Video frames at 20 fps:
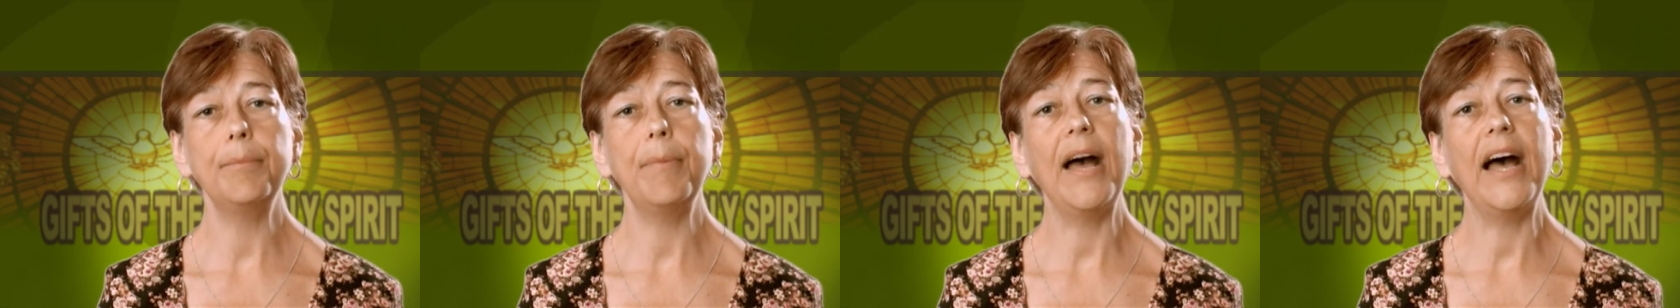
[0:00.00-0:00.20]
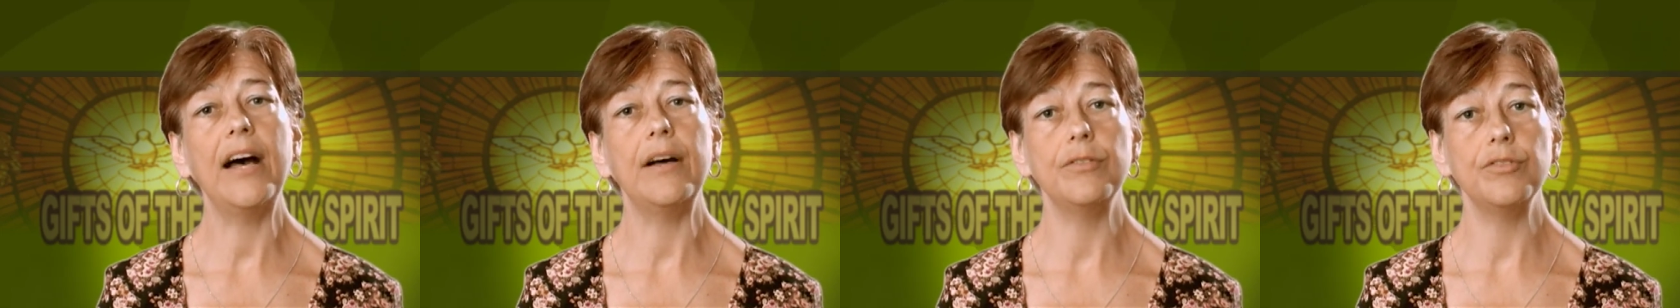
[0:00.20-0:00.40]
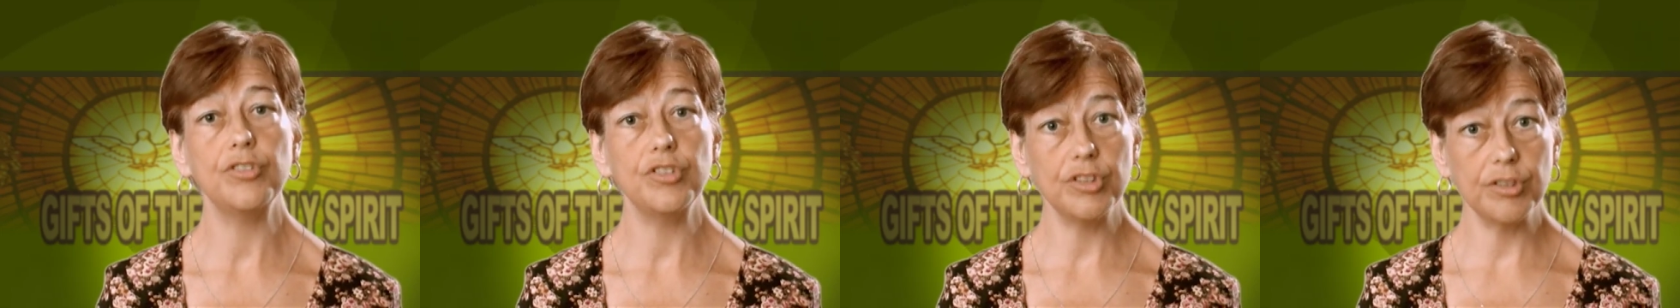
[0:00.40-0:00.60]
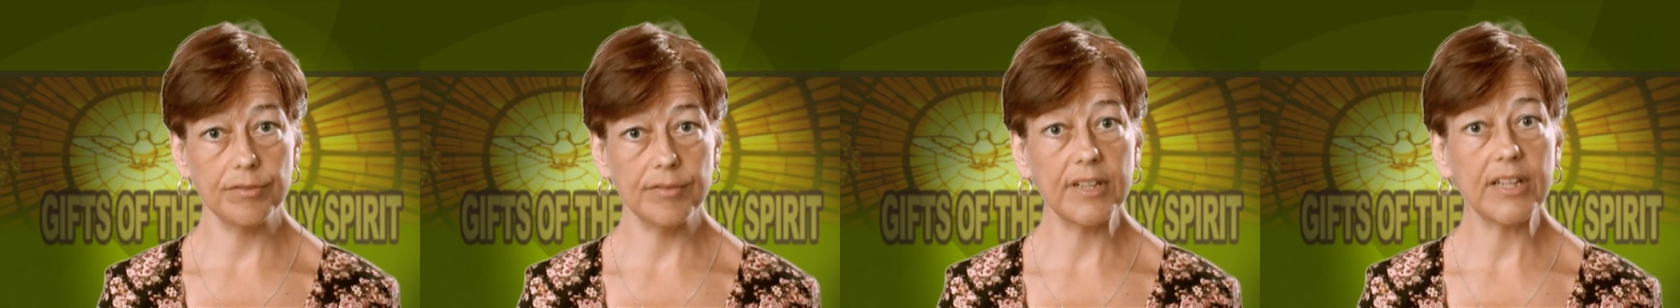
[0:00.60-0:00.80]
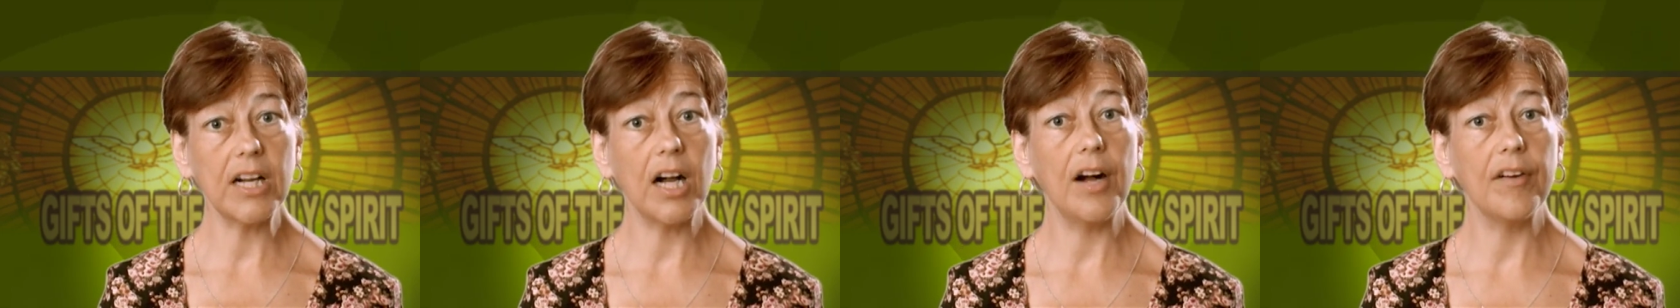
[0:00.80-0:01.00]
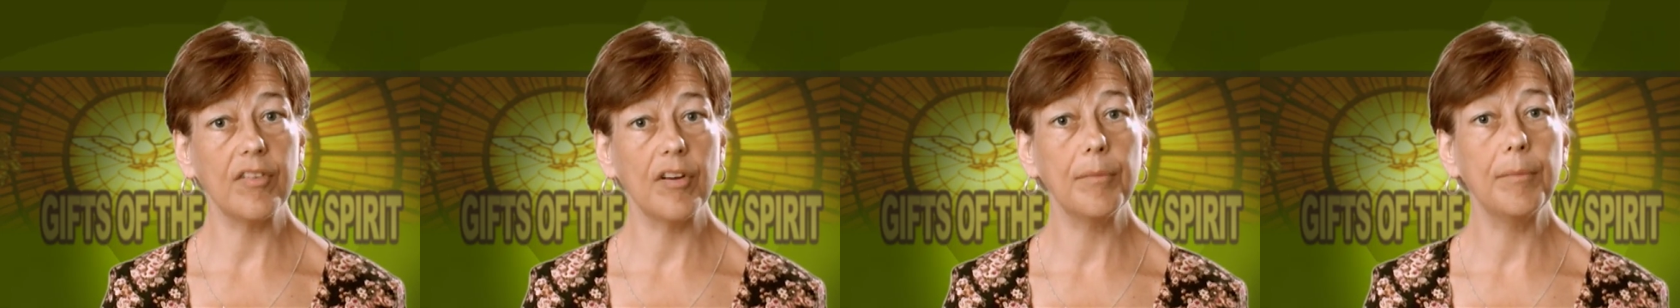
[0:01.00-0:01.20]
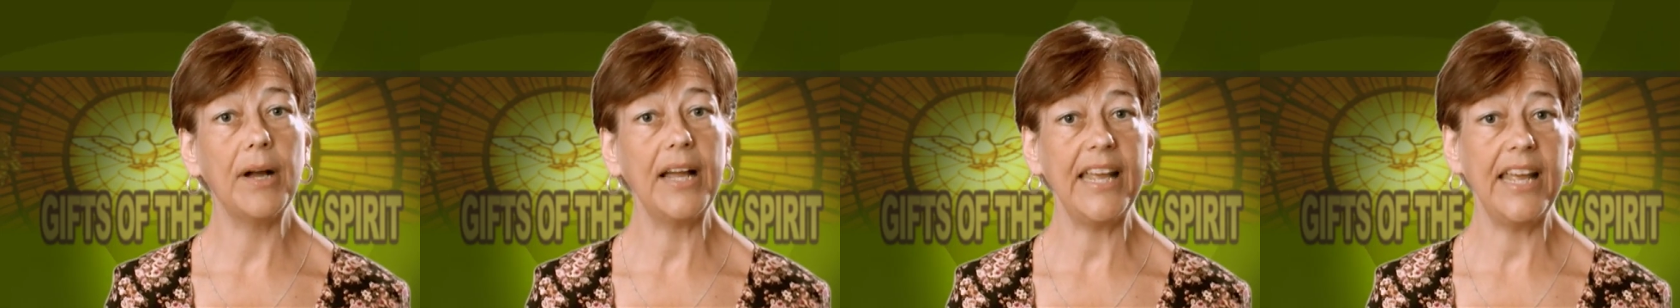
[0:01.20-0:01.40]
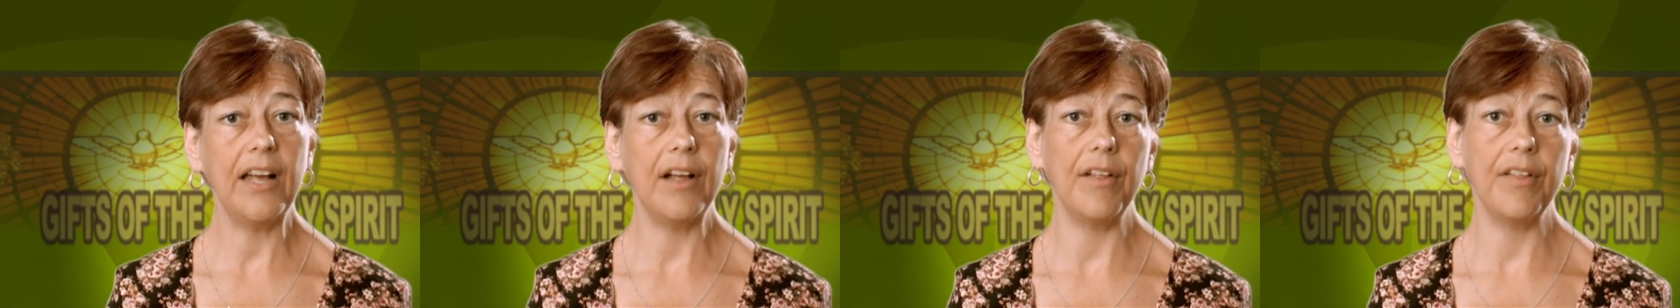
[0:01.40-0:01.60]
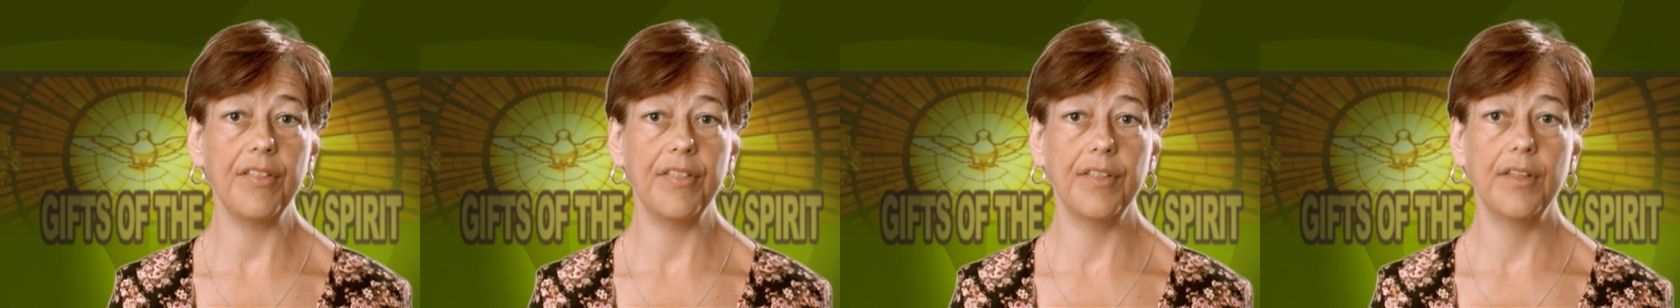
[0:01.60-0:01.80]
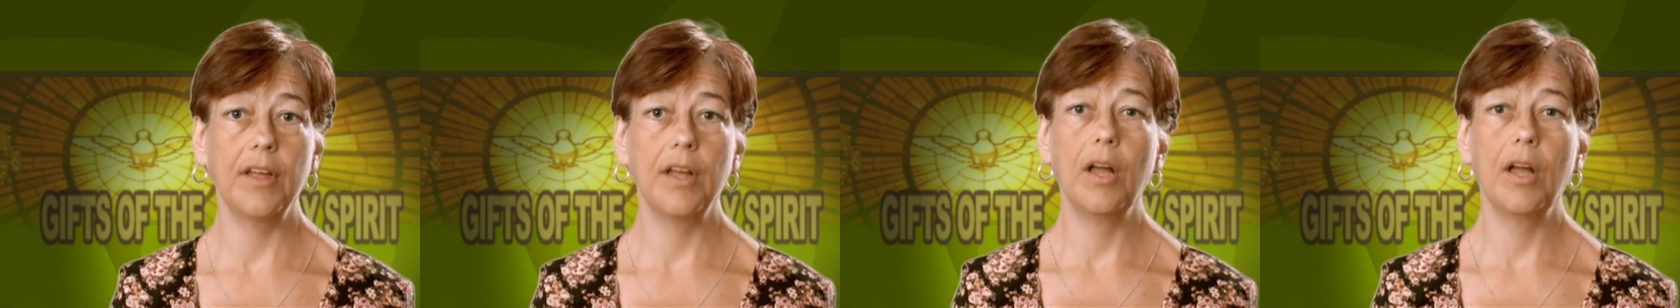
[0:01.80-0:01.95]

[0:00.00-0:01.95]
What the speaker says: pounds to recover my health.